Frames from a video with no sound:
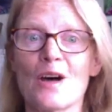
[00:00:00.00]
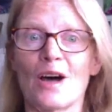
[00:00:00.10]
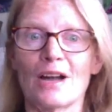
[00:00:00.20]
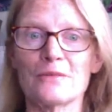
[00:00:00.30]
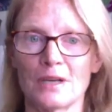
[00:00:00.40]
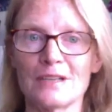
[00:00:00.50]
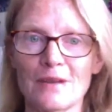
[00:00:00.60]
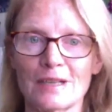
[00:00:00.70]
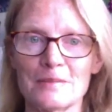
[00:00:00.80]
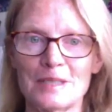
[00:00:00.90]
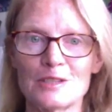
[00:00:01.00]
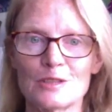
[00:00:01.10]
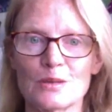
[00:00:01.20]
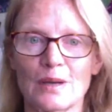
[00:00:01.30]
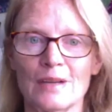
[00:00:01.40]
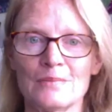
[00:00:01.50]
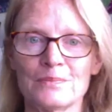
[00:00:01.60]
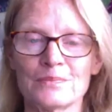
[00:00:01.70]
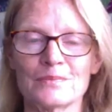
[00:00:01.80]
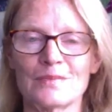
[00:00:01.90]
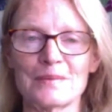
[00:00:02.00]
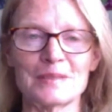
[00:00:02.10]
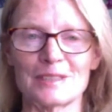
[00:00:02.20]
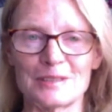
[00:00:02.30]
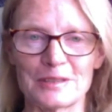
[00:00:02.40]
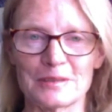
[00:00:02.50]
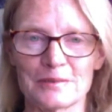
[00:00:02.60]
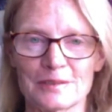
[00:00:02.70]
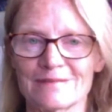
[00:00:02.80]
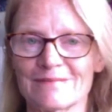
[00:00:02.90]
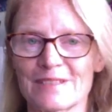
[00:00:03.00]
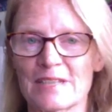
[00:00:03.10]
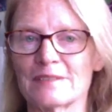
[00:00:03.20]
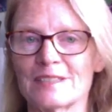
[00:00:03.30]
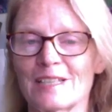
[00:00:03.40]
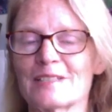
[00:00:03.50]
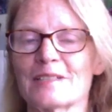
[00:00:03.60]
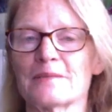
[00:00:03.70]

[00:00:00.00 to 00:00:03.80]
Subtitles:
I really recommend you do it. Maybe don't do it for 7 days.